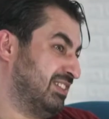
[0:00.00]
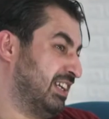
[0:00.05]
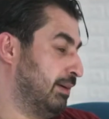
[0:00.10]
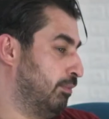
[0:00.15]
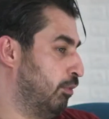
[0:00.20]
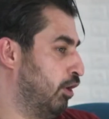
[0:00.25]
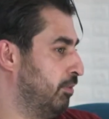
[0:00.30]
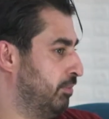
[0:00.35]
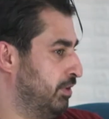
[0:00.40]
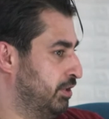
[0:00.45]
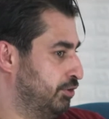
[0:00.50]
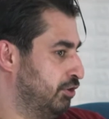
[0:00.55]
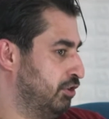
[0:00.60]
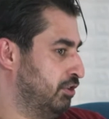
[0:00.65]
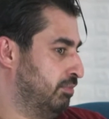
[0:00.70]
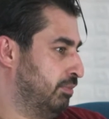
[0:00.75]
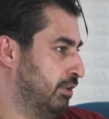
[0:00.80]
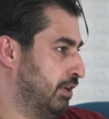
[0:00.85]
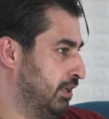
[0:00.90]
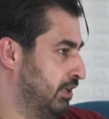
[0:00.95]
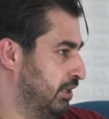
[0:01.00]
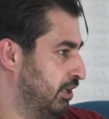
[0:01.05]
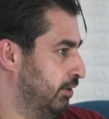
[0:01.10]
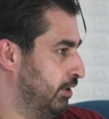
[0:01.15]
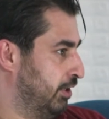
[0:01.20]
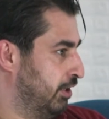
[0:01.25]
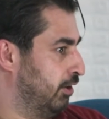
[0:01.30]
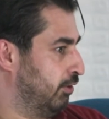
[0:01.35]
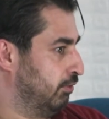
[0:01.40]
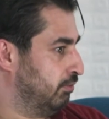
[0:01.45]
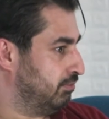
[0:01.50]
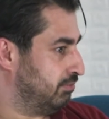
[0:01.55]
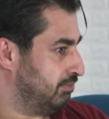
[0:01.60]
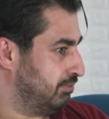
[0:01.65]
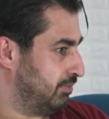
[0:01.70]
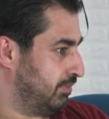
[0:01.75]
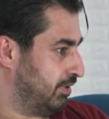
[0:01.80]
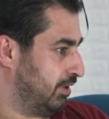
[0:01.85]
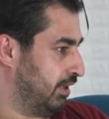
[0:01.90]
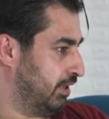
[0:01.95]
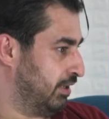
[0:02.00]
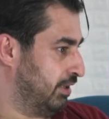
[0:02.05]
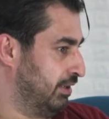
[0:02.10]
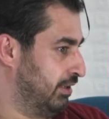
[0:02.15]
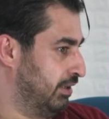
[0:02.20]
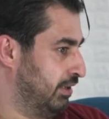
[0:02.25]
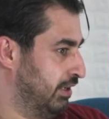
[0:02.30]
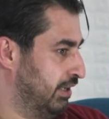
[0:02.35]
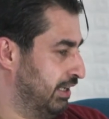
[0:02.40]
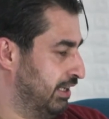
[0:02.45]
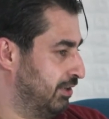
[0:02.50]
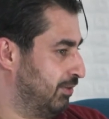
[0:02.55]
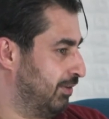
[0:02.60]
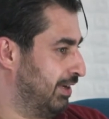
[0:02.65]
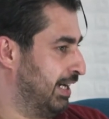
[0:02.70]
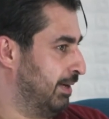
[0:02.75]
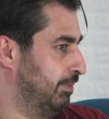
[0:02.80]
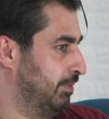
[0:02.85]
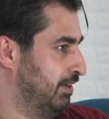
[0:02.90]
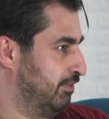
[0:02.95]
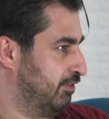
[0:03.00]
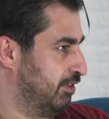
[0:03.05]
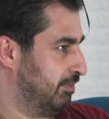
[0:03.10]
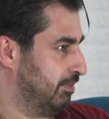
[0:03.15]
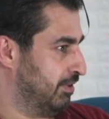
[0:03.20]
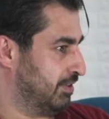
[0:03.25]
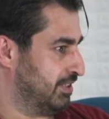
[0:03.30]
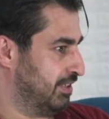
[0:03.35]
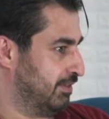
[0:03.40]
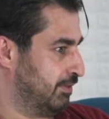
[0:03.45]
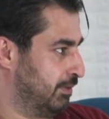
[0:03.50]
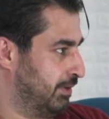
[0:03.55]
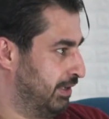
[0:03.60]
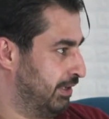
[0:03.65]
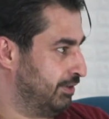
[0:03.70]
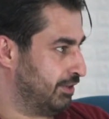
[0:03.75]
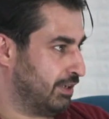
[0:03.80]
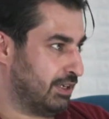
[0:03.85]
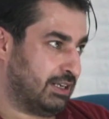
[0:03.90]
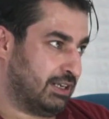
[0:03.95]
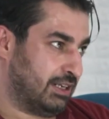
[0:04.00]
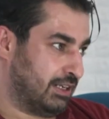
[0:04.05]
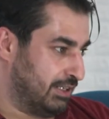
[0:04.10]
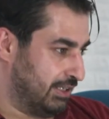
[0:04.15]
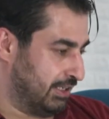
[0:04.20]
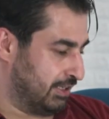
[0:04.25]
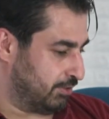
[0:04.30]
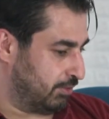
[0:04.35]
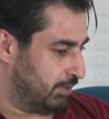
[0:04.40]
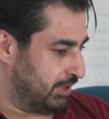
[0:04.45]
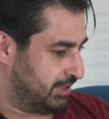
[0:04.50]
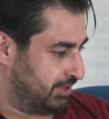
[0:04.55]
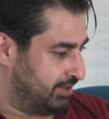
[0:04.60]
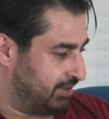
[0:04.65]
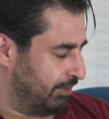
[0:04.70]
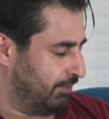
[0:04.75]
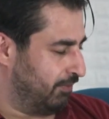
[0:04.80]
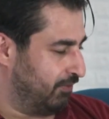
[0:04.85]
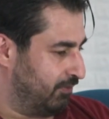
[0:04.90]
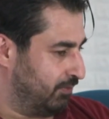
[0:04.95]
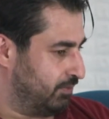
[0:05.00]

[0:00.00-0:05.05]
That might be true, but I can go and goal. I can uh, quite happily throw myself around. There's always some.